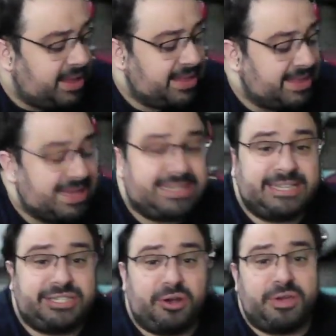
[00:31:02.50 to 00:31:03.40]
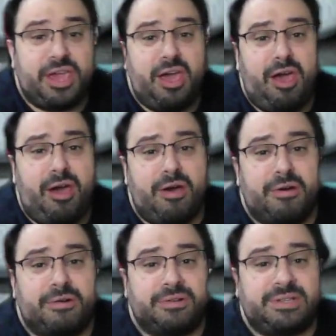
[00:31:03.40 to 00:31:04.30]
This is so
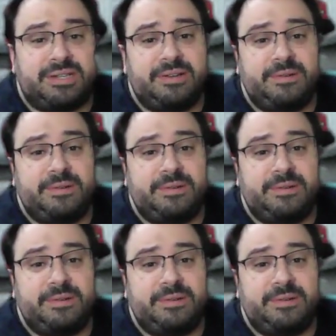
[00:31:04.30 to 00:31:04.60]
cute.